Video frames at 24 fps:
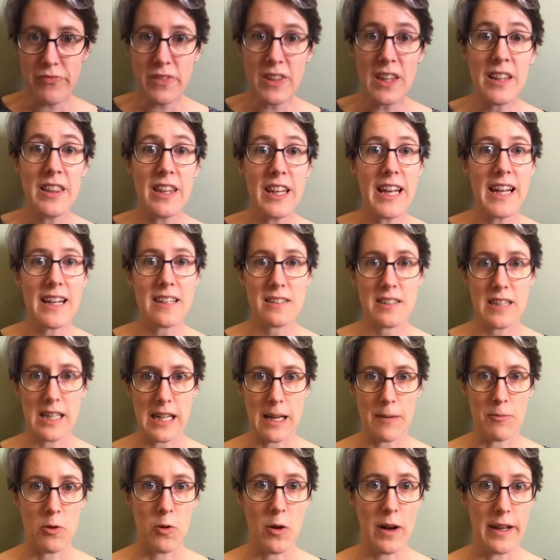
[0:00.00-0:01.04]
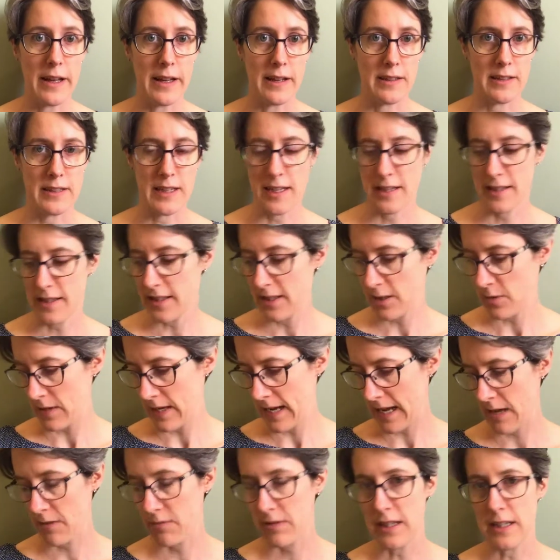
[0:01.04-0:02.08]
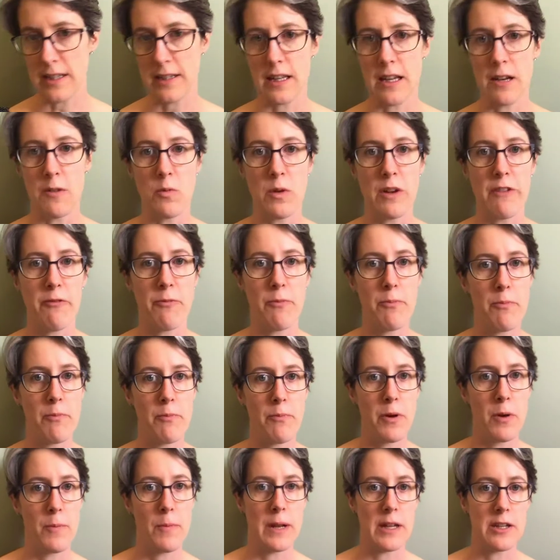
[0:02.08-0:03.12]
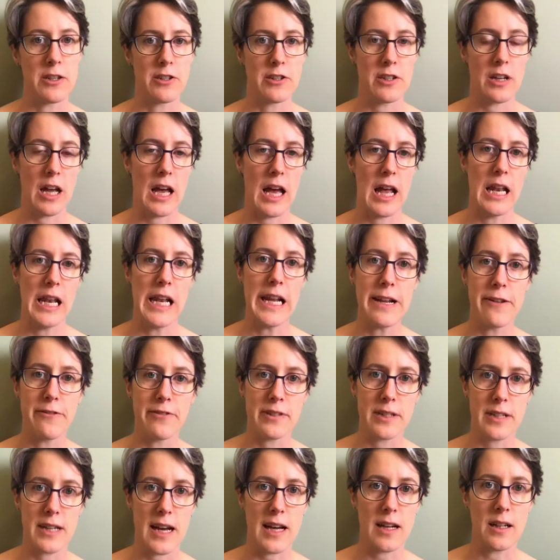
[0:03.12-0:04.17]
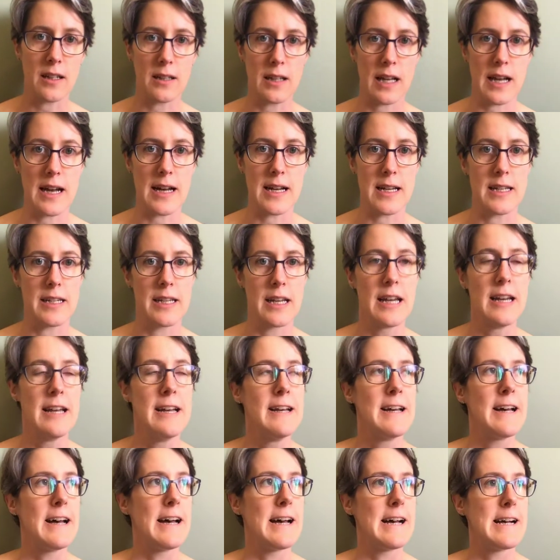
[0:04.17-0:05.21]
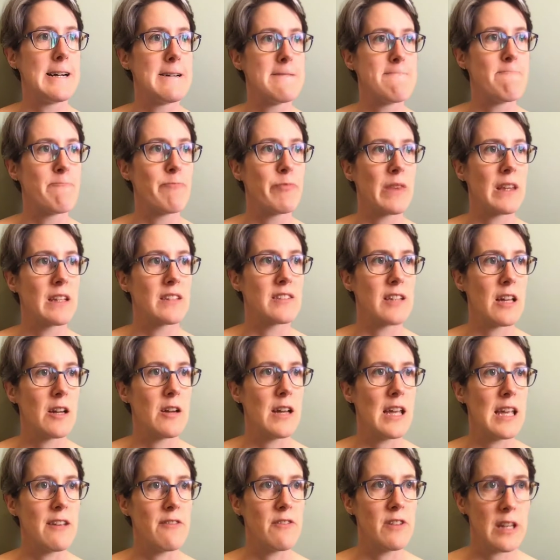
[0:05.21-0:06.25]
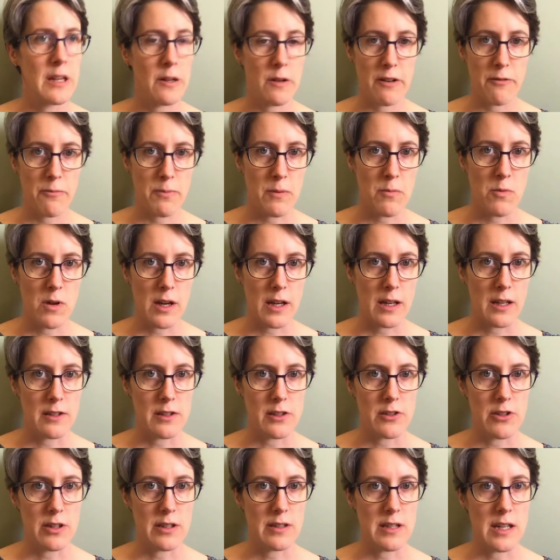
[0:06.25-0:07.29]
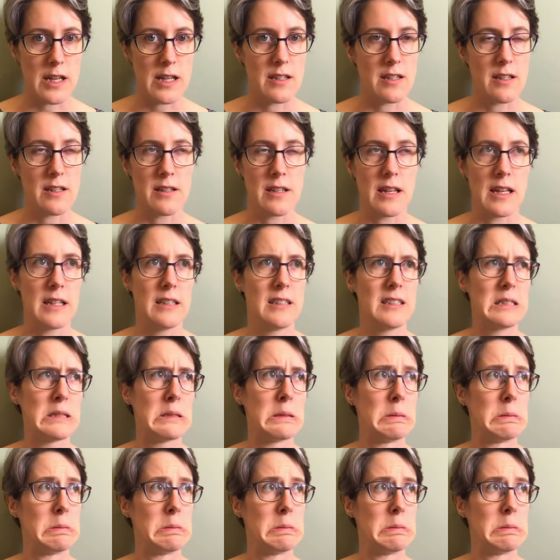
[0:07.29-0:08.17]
The next thing I'm quite excited to announce is that we've published a LEaF style guide. So even though I've been working as a translator since